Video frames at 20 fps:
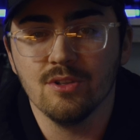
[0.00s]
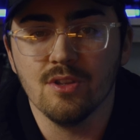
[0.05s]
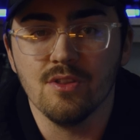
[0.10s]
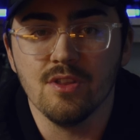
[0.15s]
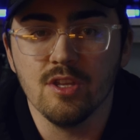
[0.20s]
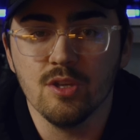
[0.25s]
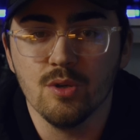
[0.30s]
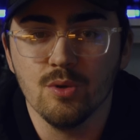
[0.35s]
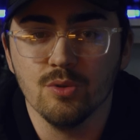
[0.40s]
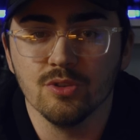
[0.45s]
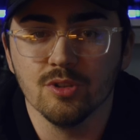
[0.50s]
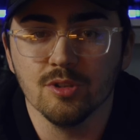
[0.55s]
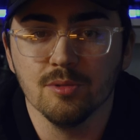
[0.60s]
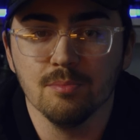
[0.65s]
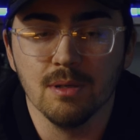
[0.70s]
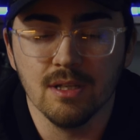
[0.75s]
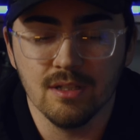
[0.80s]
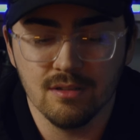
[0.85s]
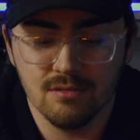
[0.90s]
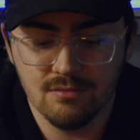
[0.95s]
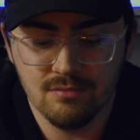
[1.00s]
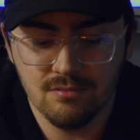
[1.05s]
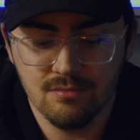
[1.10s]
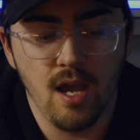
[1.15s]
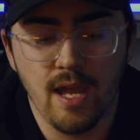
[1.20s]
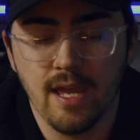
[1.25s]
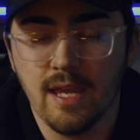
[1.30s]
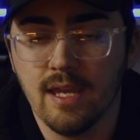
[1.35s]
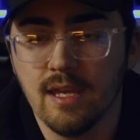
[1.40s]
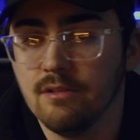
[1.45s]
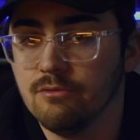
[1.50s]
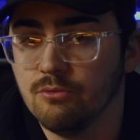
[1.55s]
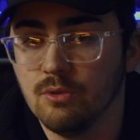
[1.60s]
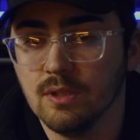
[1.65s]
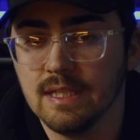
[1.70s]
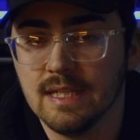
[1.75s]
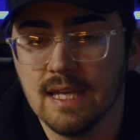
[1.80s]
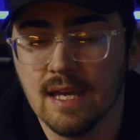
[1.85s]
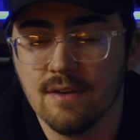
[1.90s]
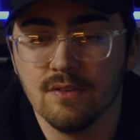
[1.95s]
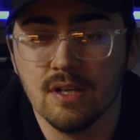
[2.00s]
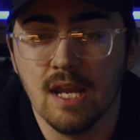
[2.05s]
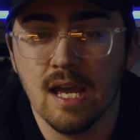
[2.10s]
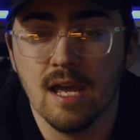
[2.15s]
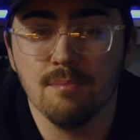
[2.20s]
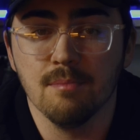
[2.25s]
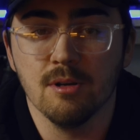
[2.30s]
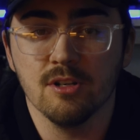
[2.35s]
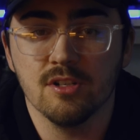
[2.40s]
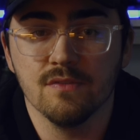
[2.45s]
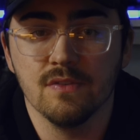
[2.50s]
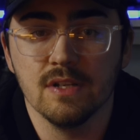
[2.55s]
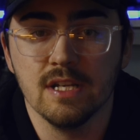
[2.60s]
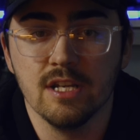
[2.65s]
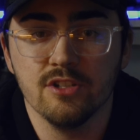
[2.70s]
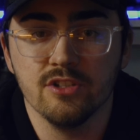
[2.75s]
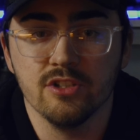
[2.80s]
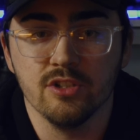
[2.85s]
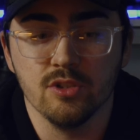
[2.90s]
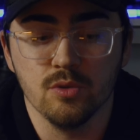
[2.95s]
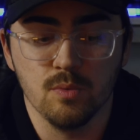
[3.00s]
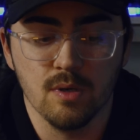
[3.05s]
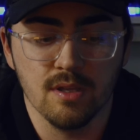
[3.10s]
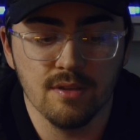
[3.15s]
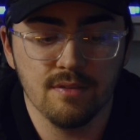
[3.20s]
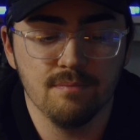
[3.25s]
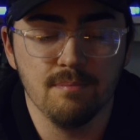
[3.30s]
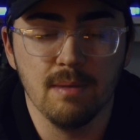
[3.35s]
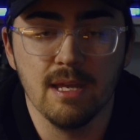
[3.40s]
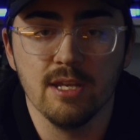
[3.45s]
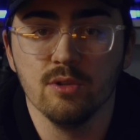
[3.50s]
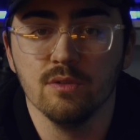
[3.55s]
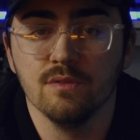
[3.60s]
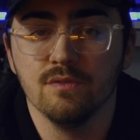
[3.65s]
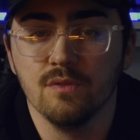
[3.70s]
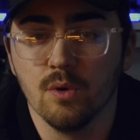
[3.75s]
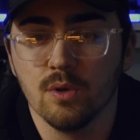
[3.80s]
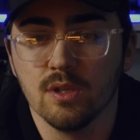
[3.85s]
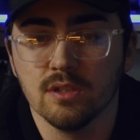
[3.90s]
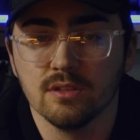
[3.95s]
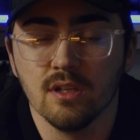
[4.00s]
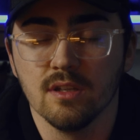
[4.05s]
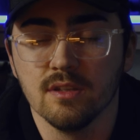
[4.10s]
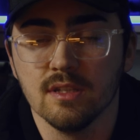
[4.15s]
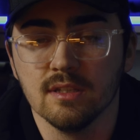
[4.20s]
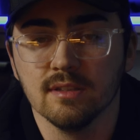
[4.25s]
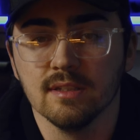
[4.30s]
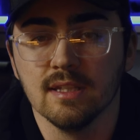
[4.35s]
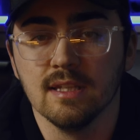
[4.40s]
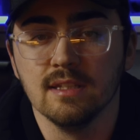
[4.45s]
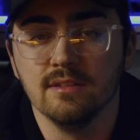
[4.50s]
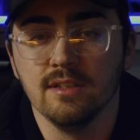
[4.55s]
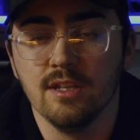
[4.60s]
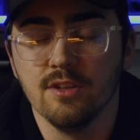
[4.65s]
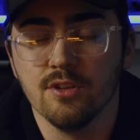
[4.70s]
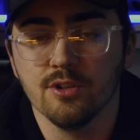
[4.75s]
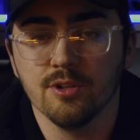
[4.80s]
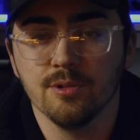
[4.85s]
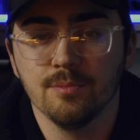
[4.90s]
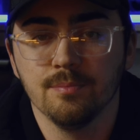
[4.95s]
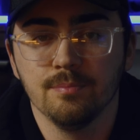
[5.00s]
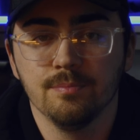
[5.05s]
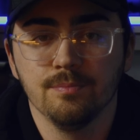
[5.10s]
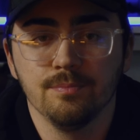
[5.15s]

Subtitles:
to the user, but I really haven't had much of an issue with manual focus on this lens either.